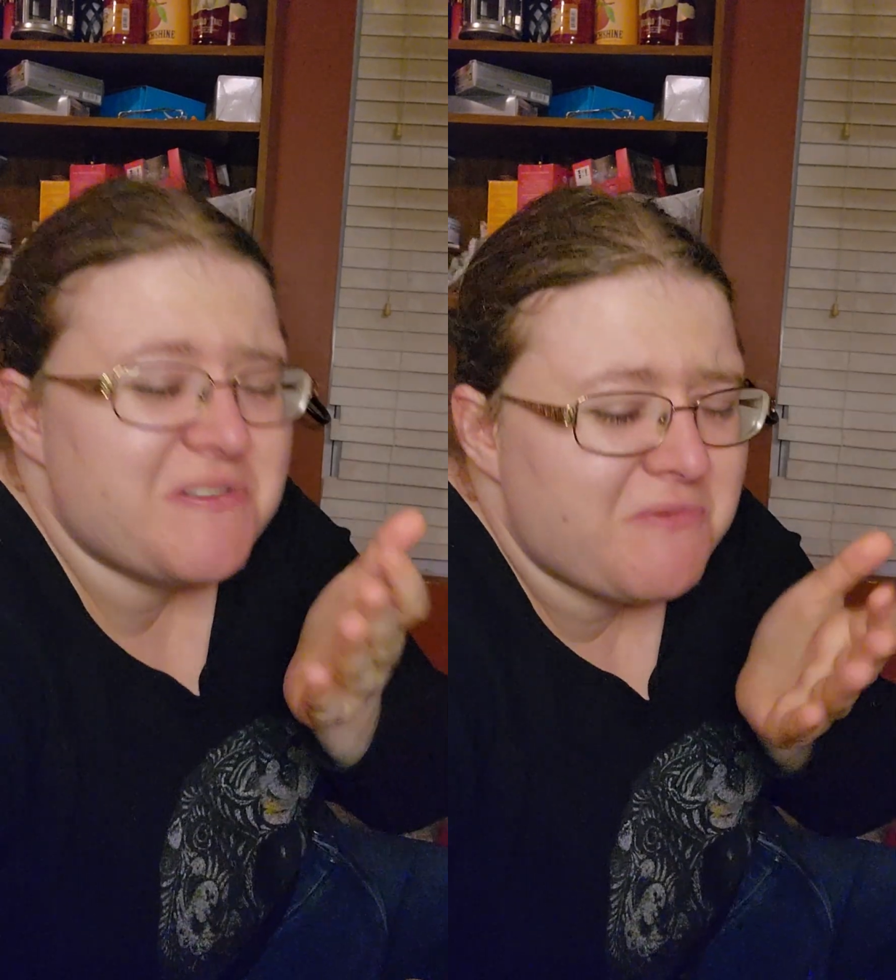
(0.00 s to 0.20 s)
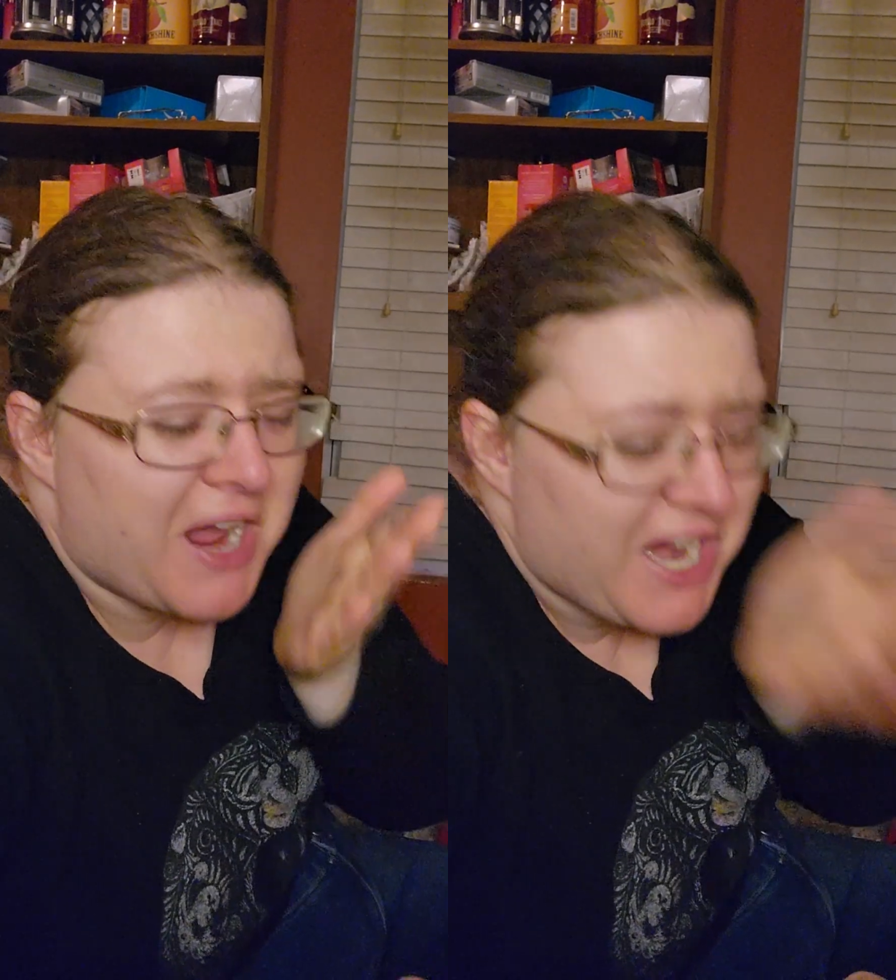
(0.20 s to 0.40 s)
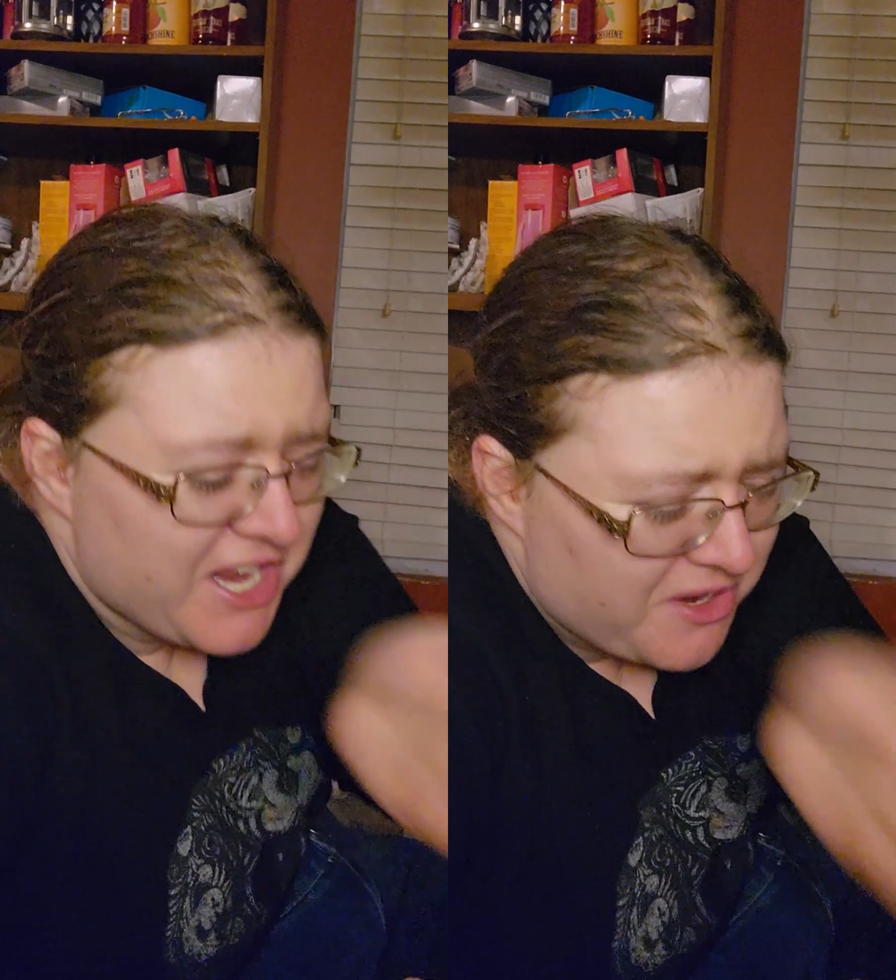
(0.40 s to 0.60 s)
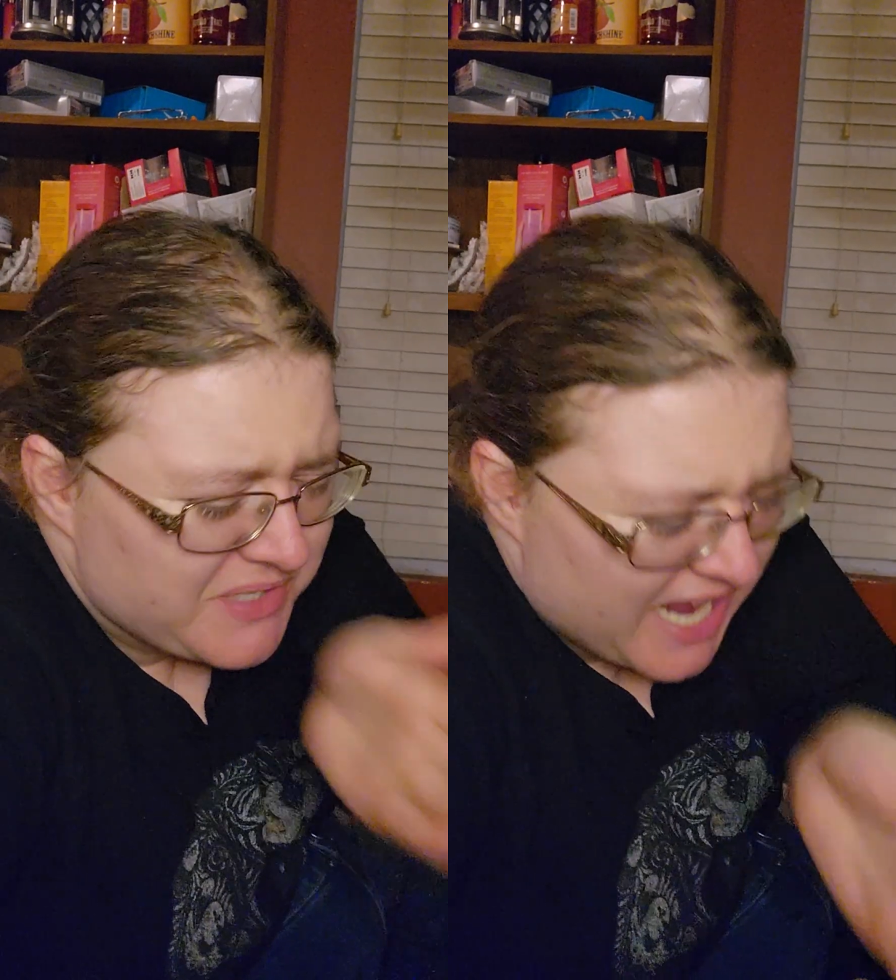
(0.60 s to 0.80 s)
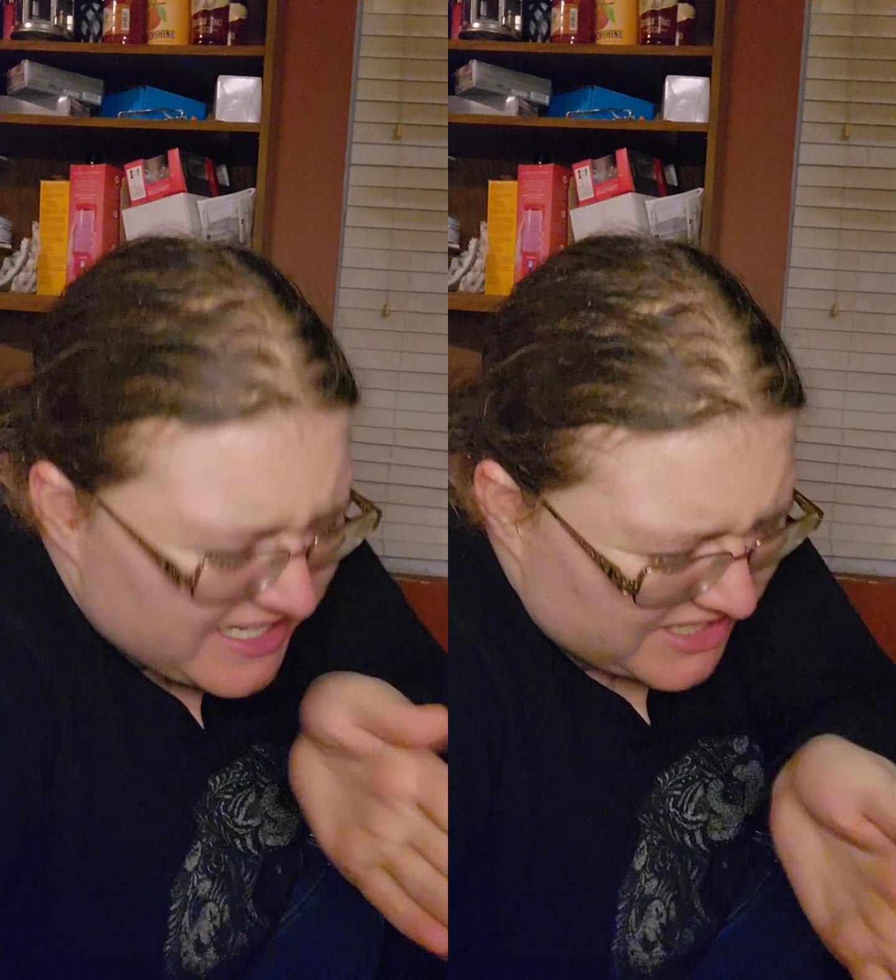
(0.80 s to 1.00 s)
Why do you
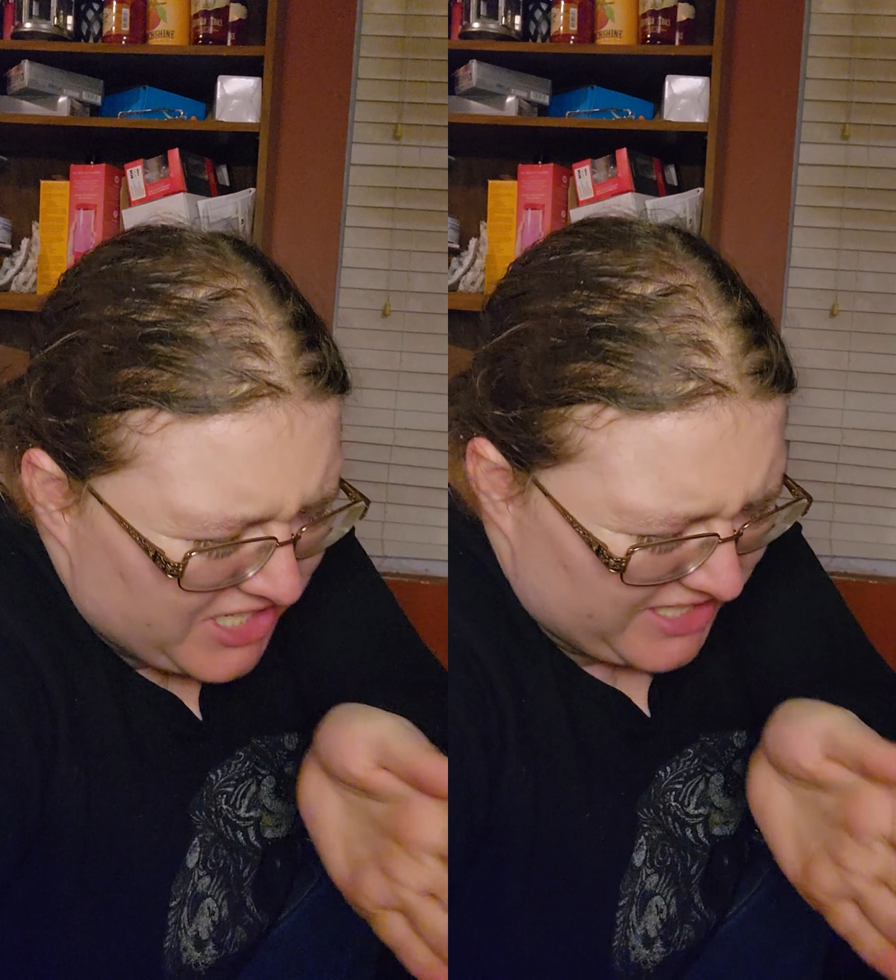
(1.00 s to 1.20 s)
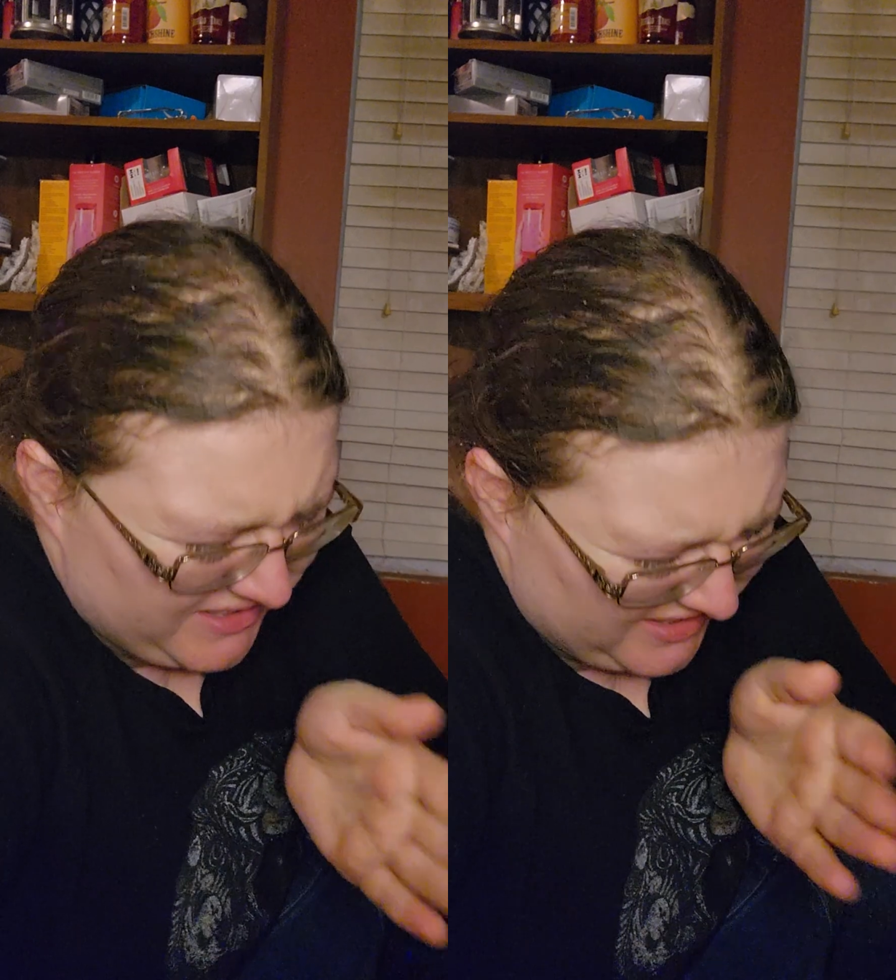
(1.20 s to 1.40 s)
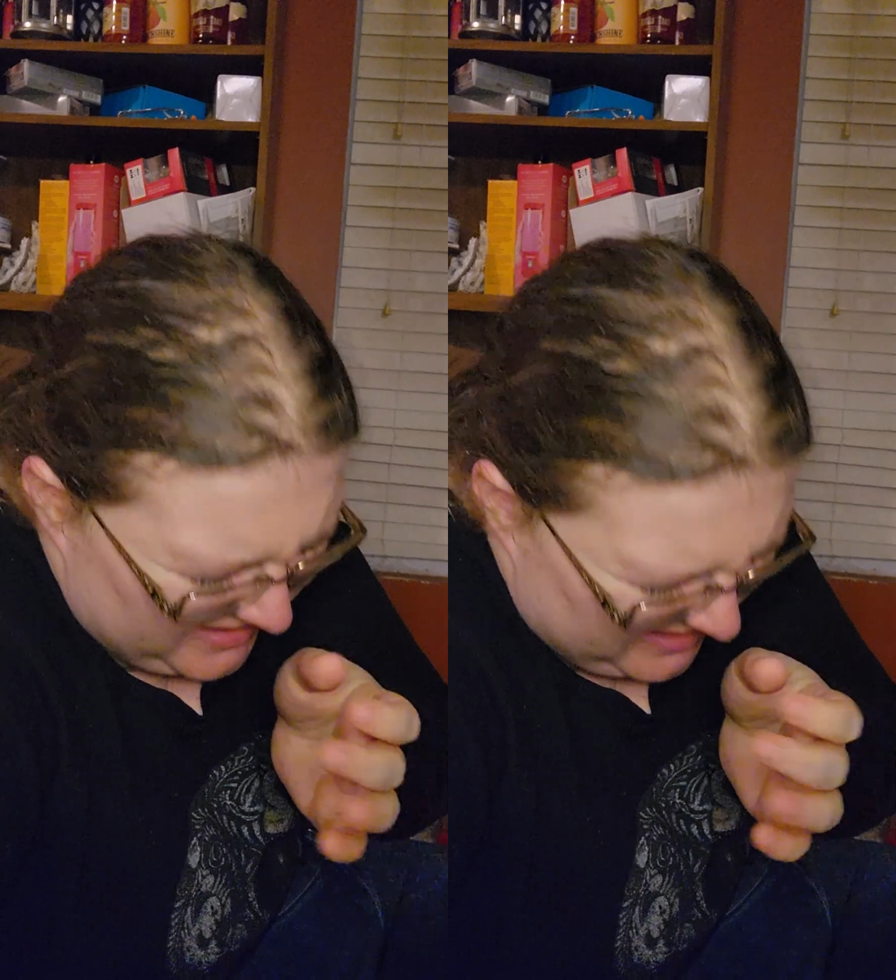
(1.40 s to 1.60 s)
taste good?